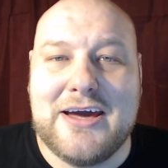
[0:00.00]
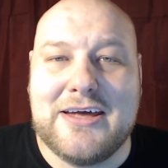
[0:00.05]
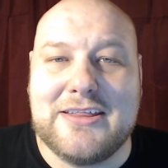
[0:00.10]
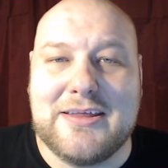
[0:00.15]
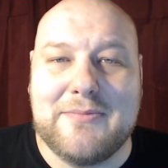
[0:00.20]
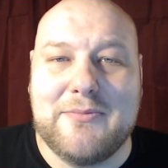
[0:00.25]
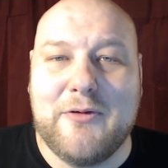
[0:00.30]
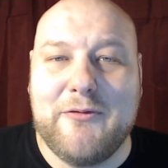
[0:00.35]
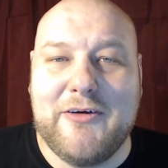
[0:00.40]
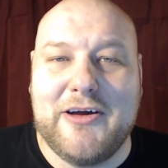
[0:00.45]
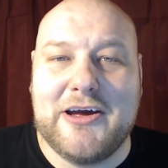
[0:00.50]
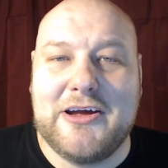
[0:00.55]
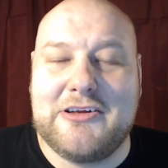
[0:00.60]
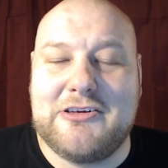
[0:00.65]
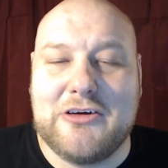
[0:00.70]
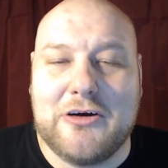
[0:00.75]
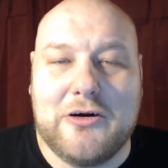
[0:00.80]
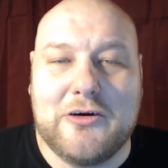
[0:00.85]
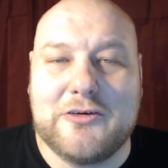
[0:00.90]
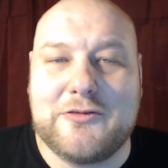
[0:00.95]
The movie I
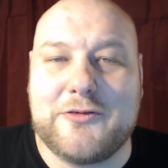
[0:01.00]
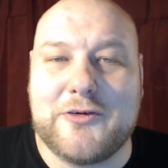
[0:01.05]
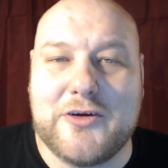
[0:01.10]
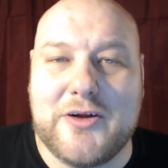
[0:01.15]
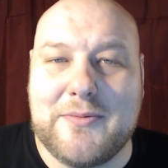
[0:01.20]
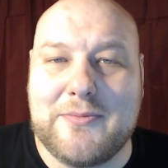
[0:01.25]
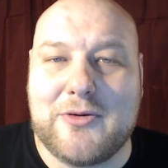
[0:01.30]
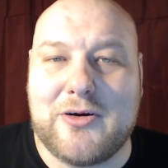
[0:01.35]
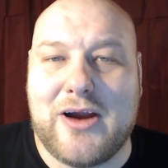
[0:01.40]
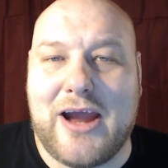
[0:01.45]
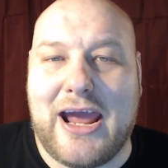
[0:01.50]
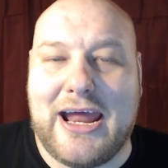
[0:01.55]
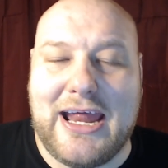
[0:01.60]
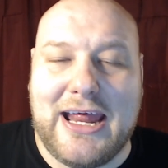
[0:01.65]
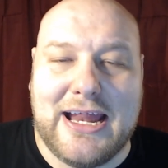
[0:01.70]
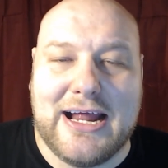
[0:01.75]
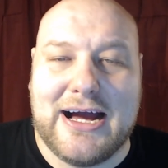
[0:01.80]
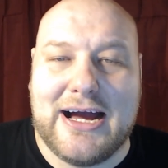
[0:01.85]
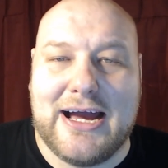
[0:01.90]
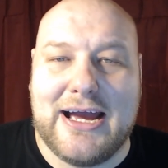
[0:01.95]
chose for number
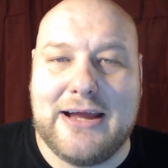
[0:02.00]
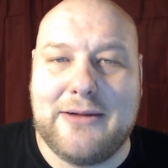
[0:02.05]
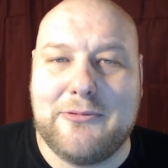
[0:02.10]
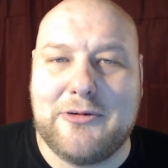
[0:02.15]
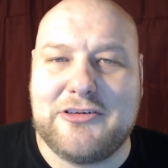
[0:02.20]
89,